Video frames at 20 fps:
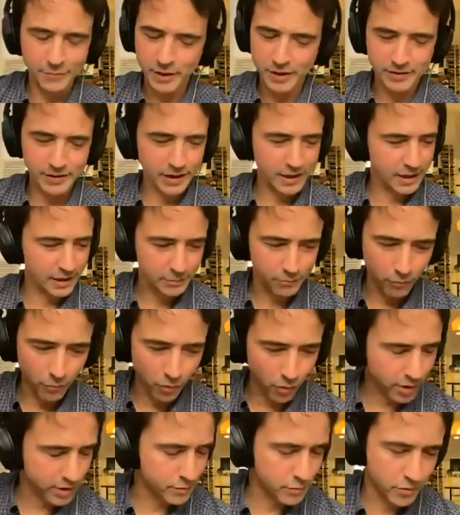because I get
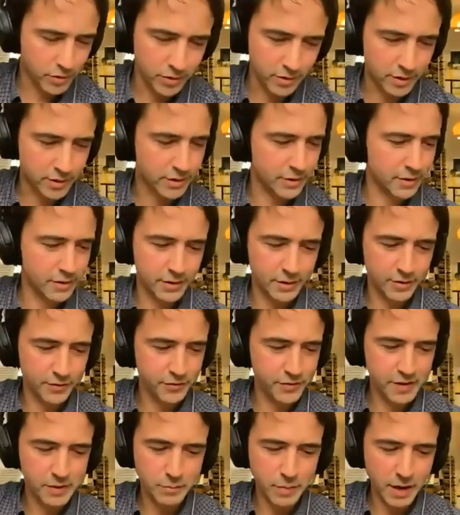more and more
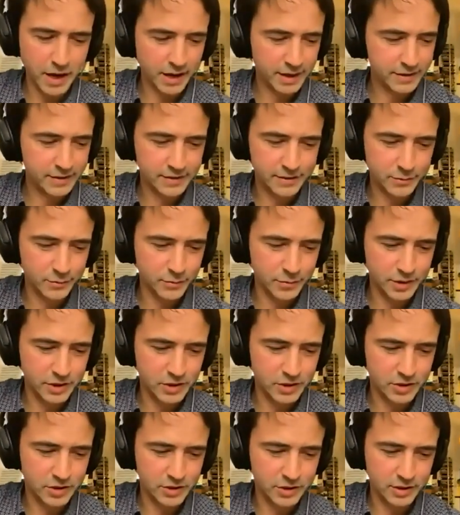feedbacks,
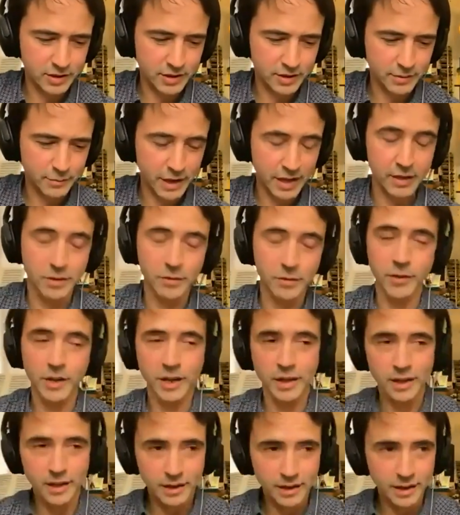which by the
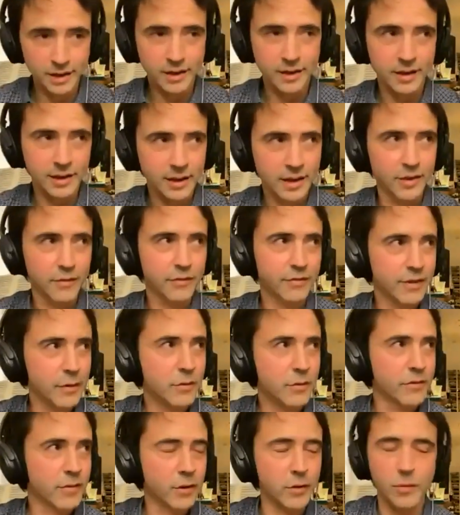way are
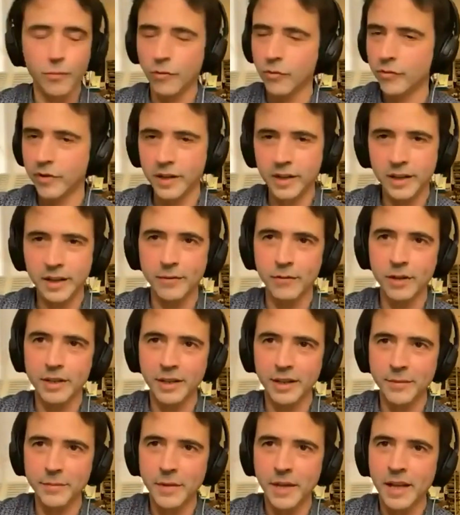very very moving every
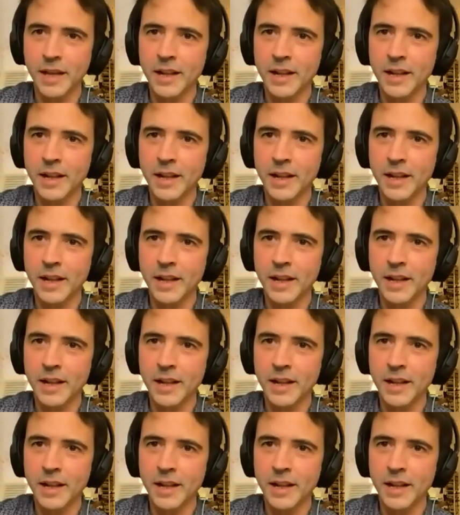time,